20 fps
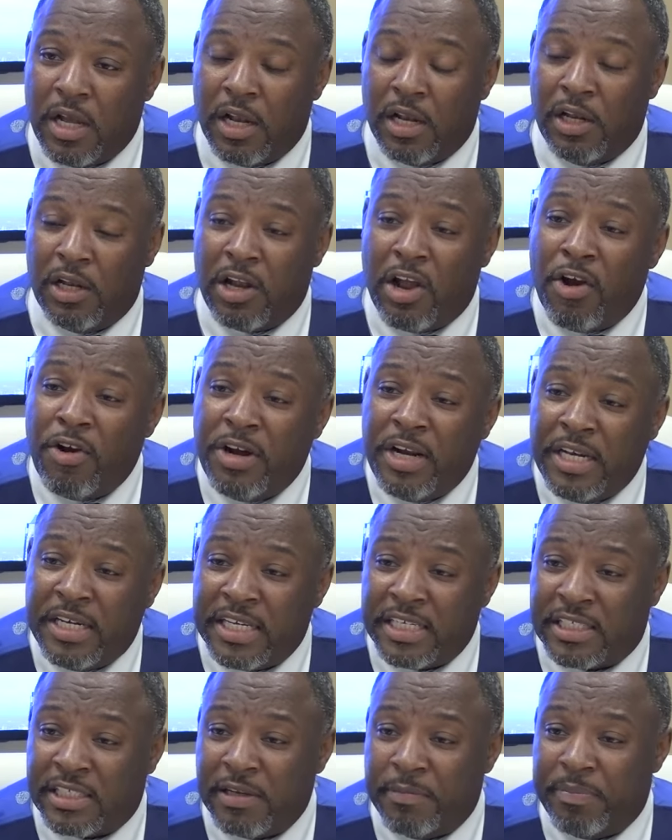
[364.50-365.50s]
learning
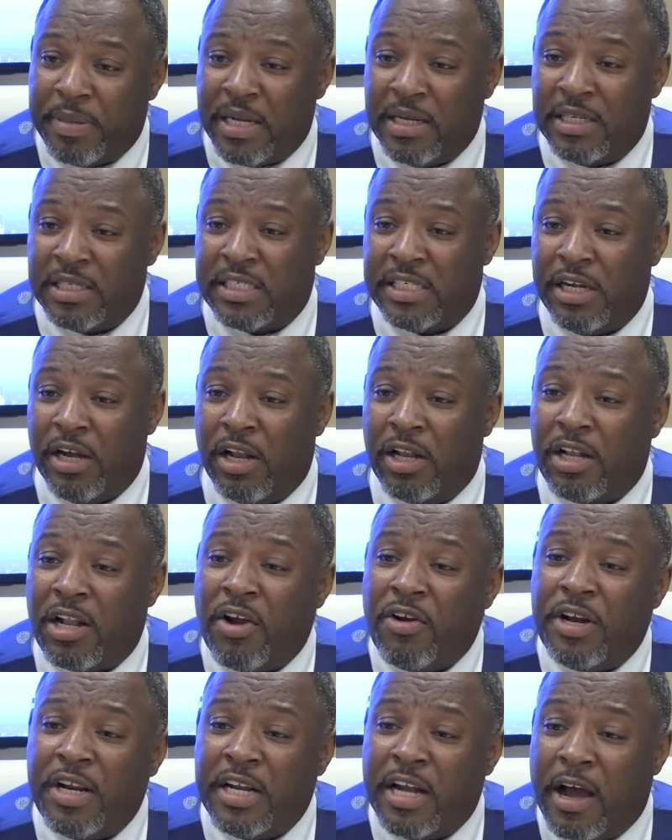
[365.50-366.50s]
disability, a
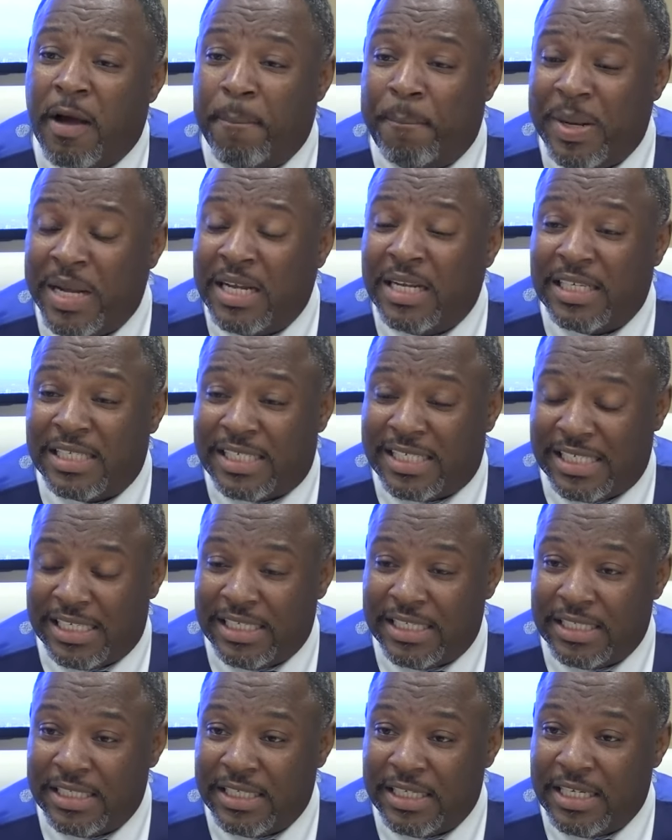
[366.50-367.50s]
learning ability,
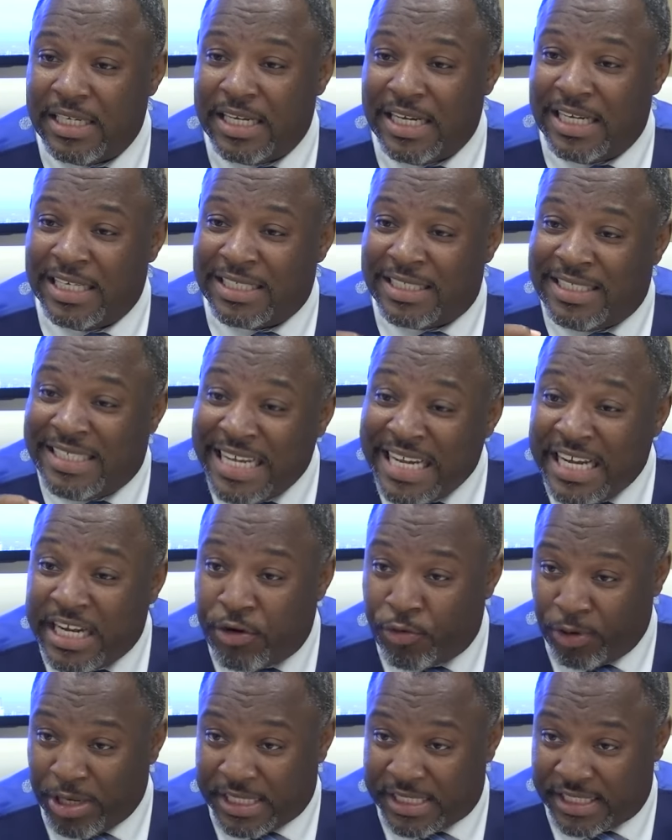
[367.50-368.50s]
is
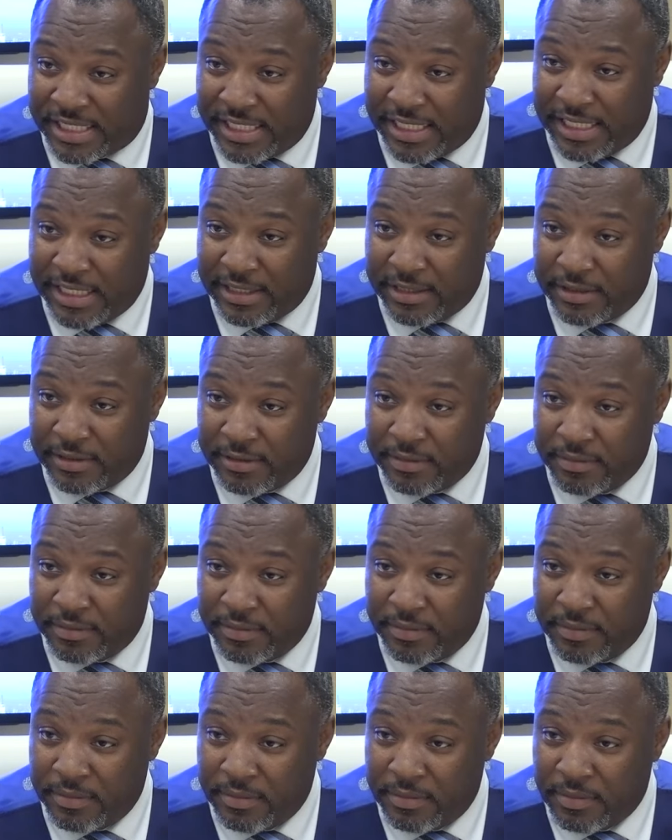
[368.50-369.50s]
decreasing.
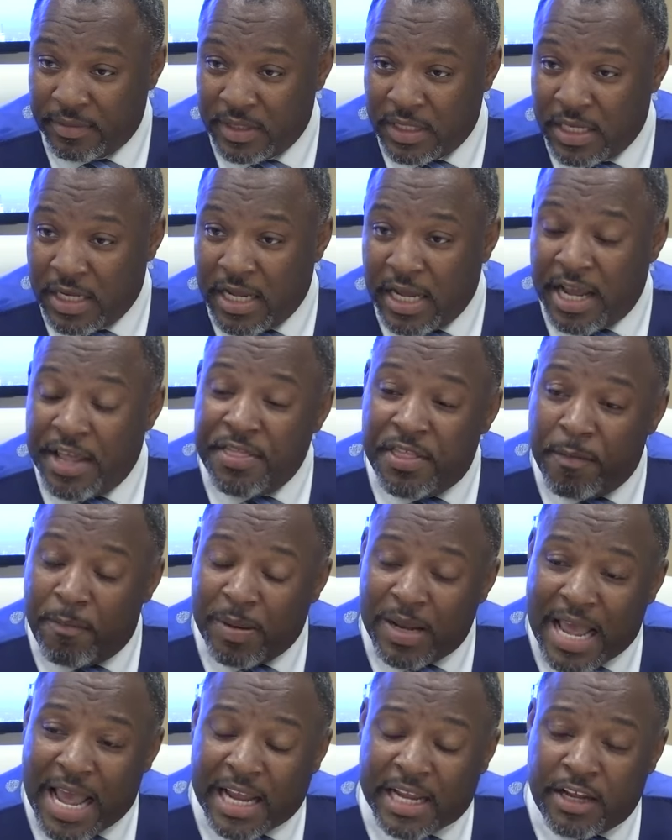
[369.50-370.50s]
In the
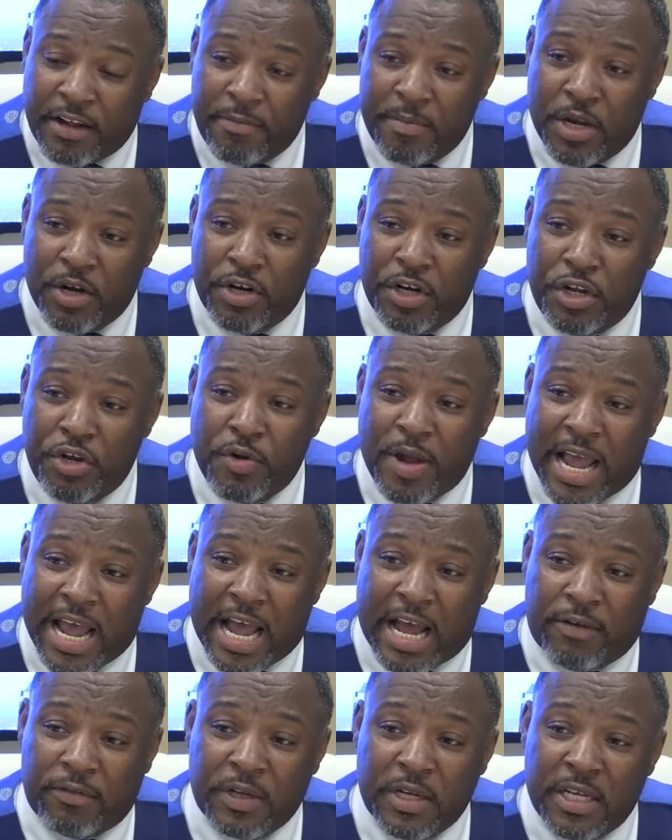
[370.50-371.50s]
black community, you
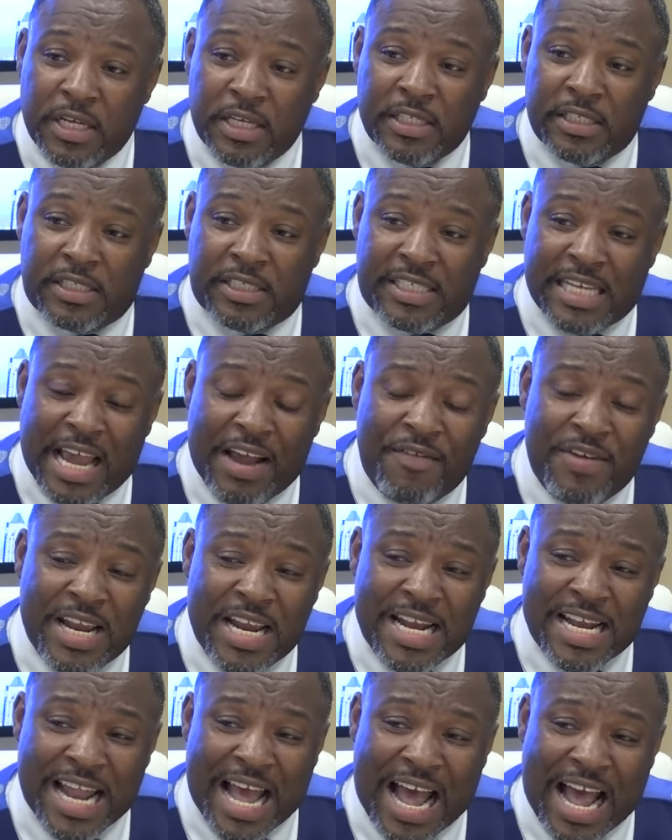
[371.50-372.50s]
have
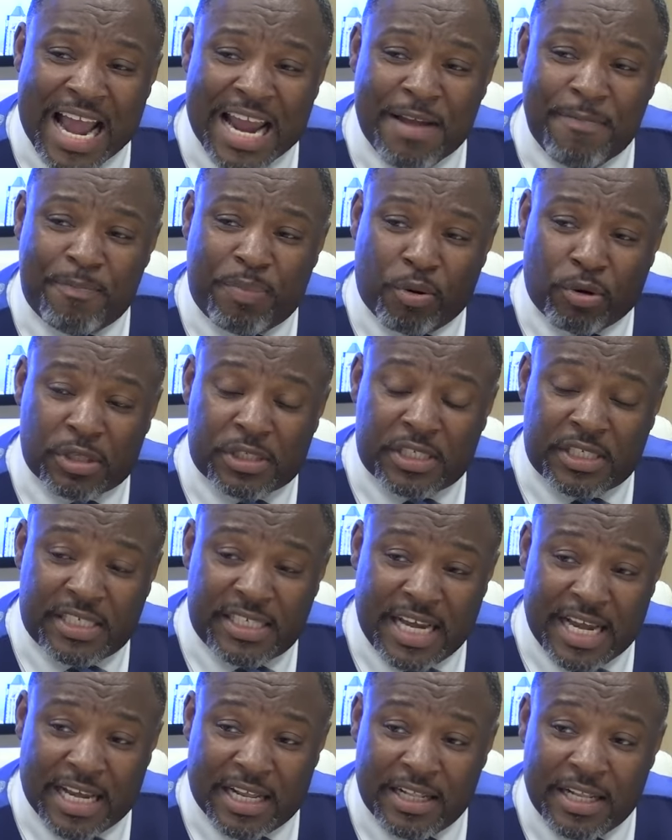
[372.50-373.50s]

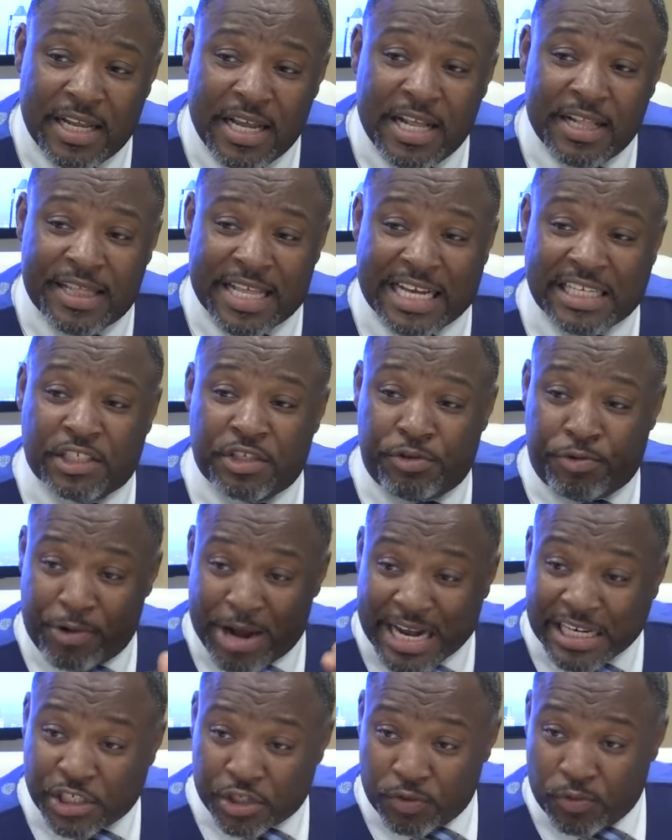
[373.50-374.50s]
79% that's
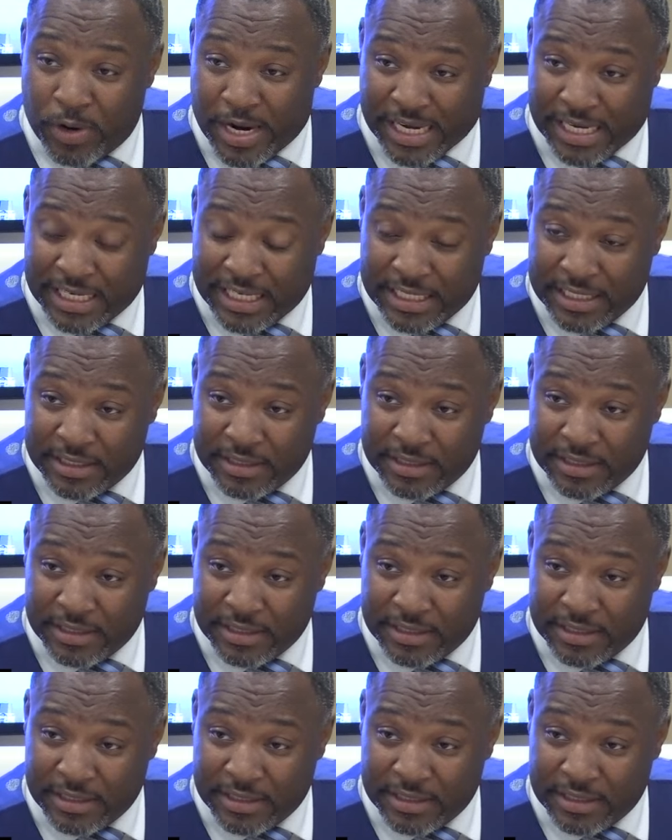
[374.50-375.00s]
graduating.